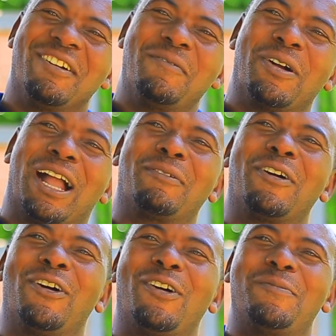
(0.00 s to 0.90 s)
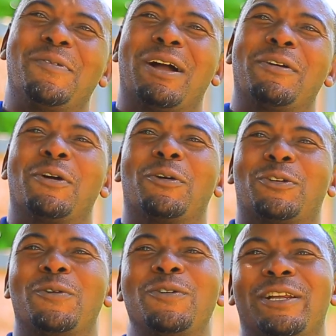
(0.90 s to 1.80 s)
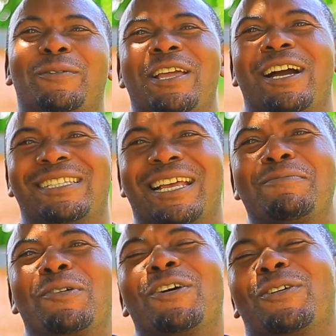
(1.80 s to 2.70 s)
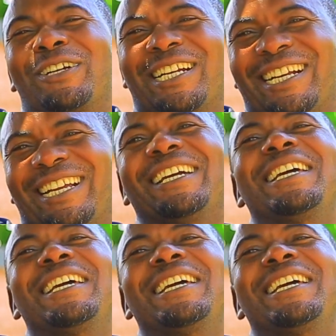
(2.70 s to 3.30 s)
umugabo yogosha uwundi kuyaga zamwogoshe